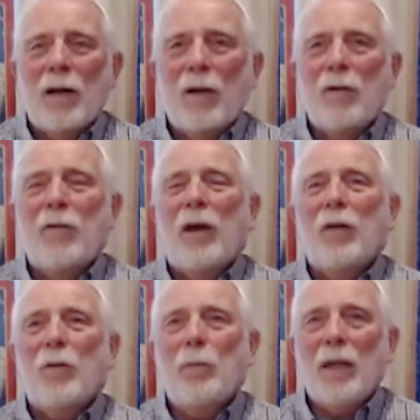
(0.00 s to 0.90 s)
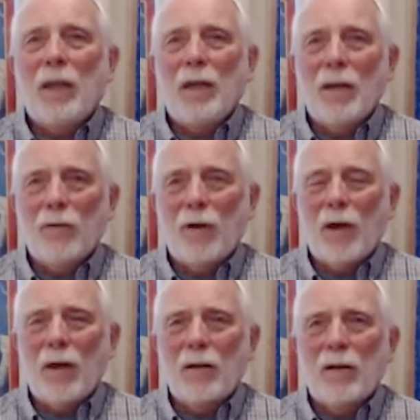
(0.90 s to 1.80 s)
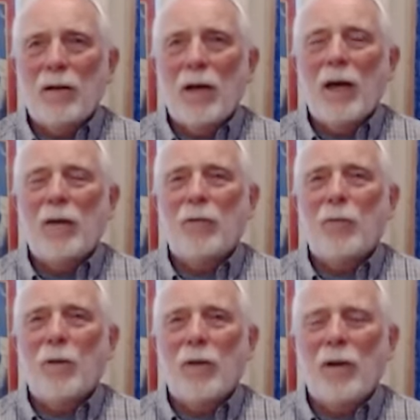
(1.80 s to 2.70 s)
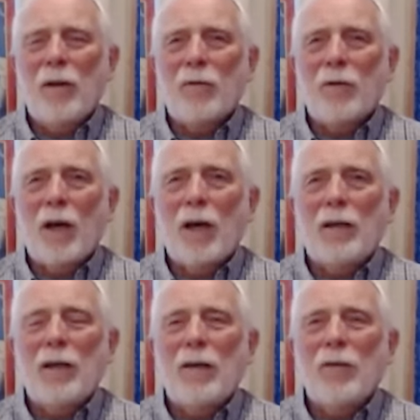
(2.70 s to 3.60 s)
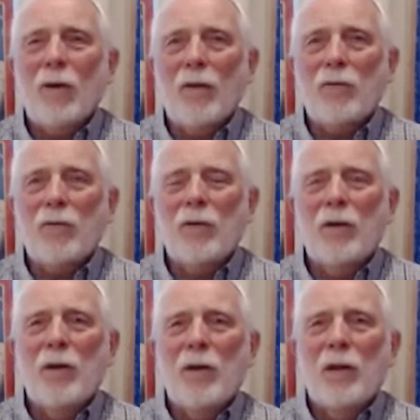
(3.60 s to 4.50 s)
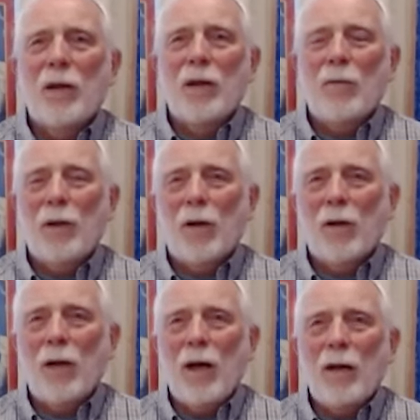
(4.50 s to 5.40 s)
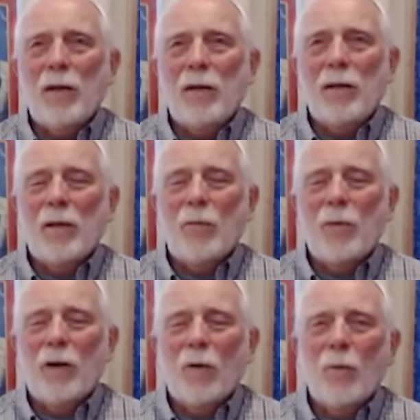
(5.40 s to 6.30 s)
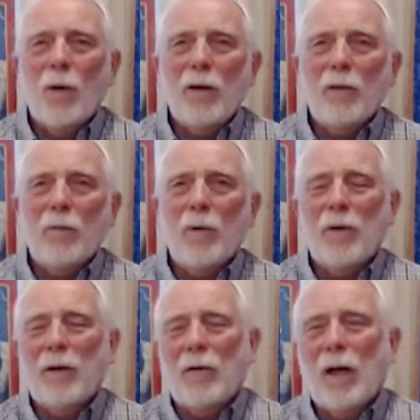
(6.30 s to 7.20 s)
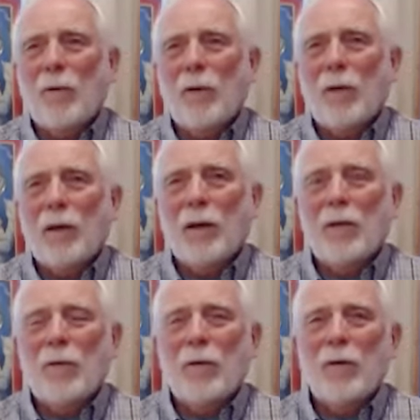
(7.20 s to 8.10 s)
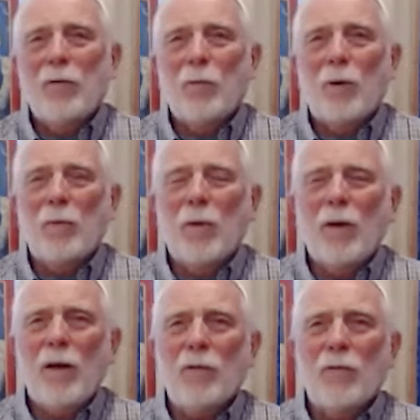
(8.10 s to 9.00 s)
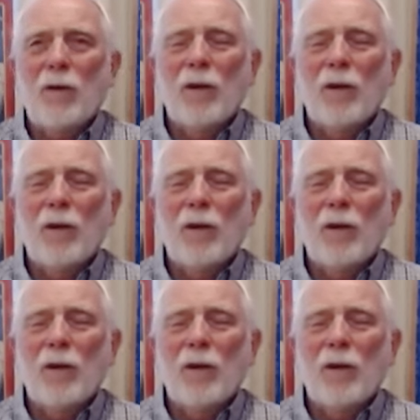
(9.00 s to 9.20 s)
Our entire being is God. God is within us. God is us. We are God. We are one with uh, everything, and everything's one with us.